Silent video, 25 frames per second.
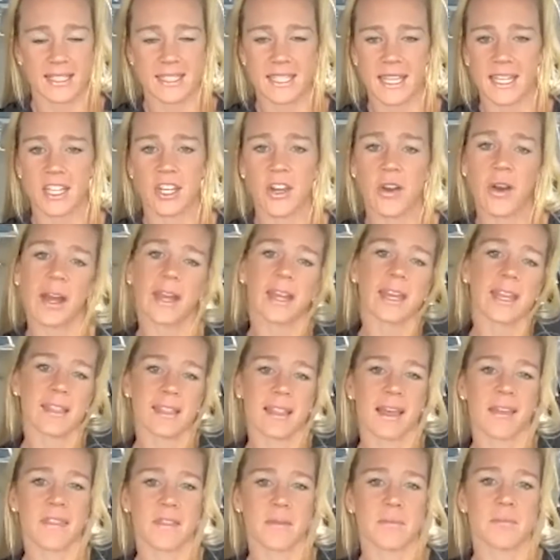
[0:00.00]
it's like, no, I didn't
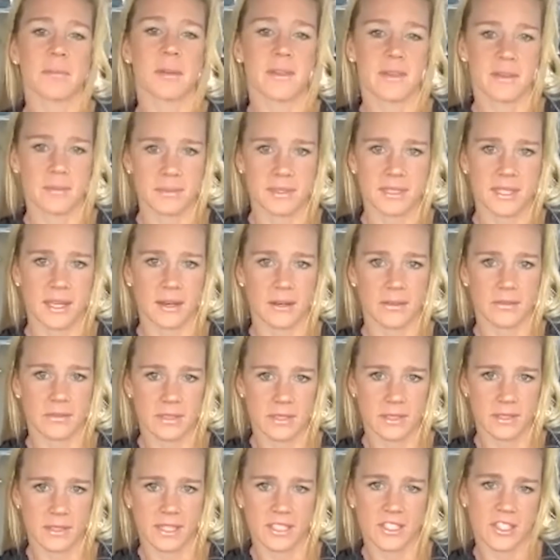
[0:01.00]
let them be themselves.
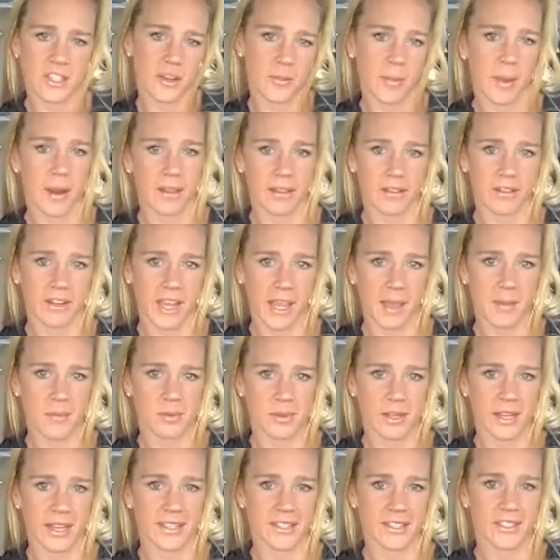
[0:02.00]
I took them out of their game
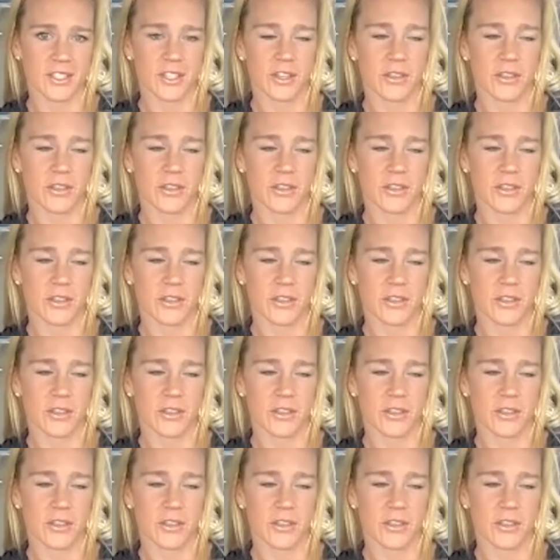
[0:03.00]
plan.